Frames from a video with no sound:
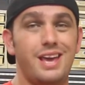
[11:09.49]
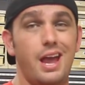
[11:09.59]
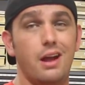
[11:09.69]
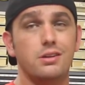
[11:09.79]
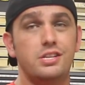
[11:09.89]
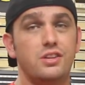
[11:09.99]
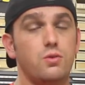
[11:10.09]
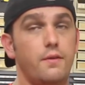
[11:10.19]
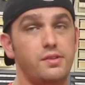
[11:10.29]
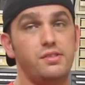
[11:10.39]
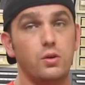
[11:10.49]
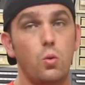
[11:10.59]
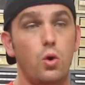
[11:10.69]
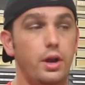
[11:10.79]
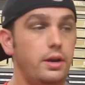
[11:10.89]
I can't guarantee I'll do every
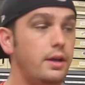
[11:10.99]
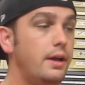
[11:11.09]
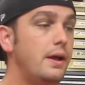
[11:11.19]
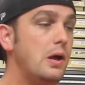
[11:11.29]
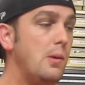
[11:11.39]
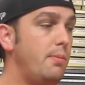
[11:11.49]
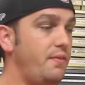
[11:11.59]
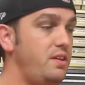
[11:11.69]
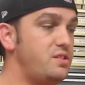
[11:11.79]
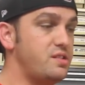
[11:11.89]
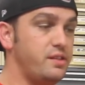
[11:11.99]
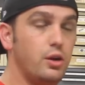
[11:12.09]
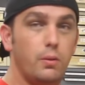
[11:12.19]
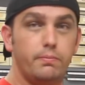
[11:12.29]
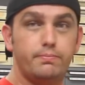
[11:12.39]
single one, but these just
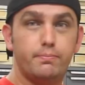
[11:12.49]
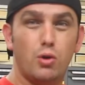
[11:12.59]
little